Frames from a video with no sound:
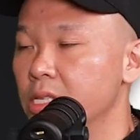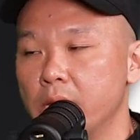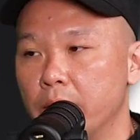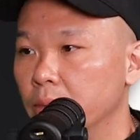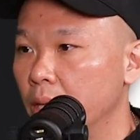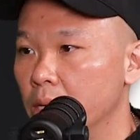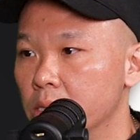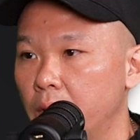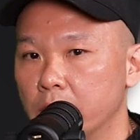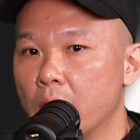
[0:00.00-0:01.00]
the same
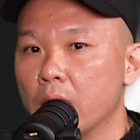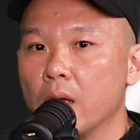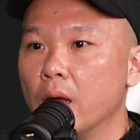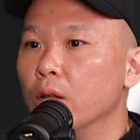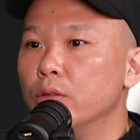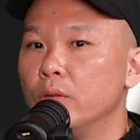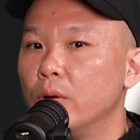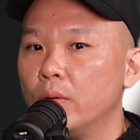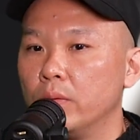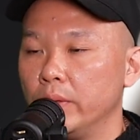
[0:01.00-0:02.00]
things. There's
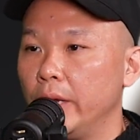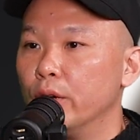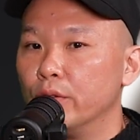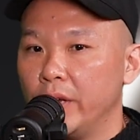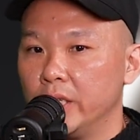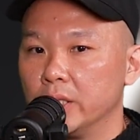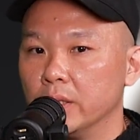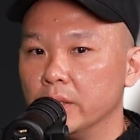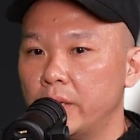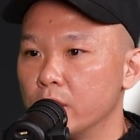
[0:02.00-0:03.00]
no
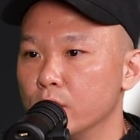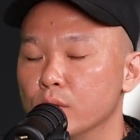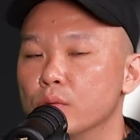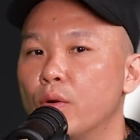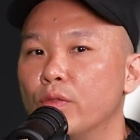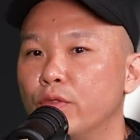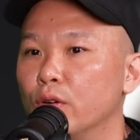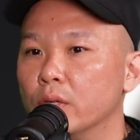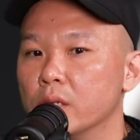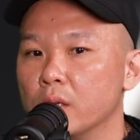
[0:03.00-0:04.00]
innovation. There's no
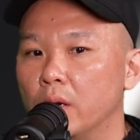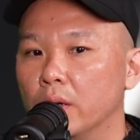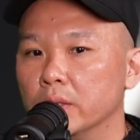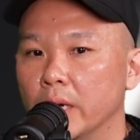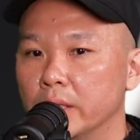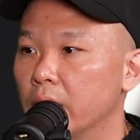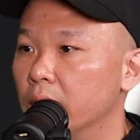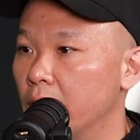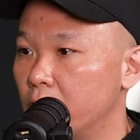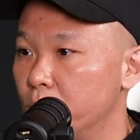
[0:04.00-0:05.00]
focus on
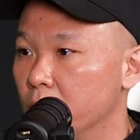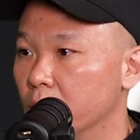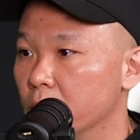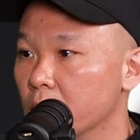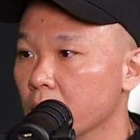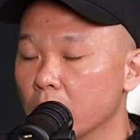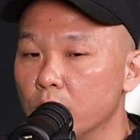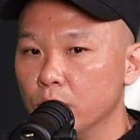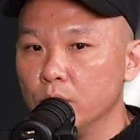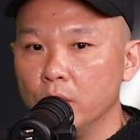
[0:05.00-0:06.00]
attendee experience.
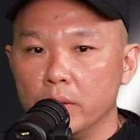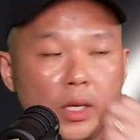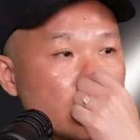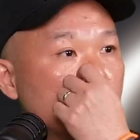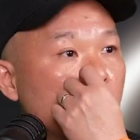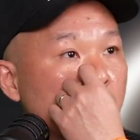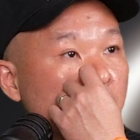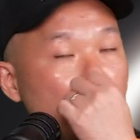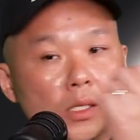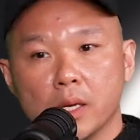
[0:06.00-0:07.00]
You look, yes,
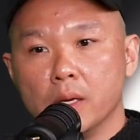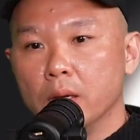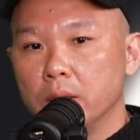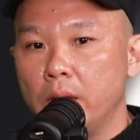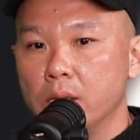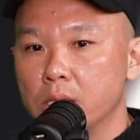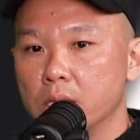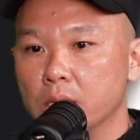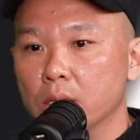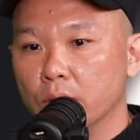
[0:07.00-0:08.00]
things
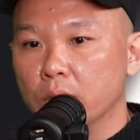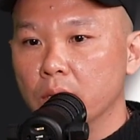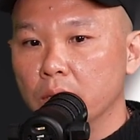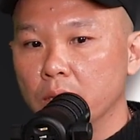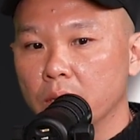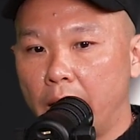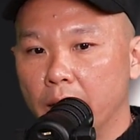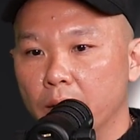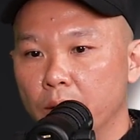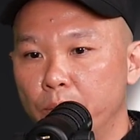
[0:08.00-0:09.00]
look like
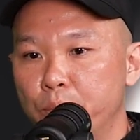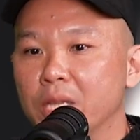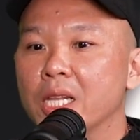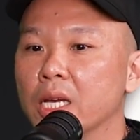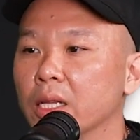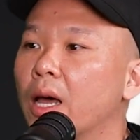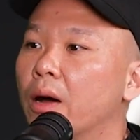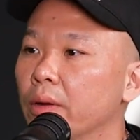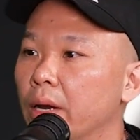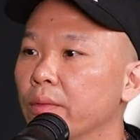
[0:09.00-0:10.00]
prettier
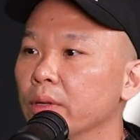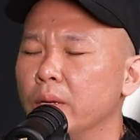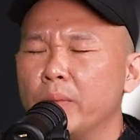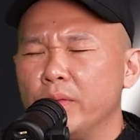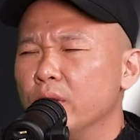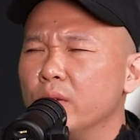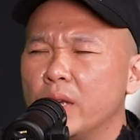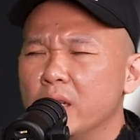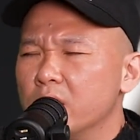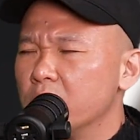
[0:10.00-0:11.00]
now and everything, but if you look
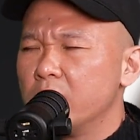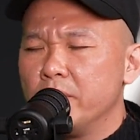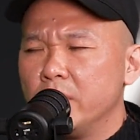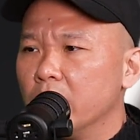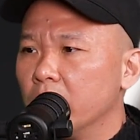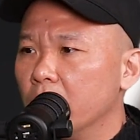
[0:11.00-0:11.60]
at it, it's the same thing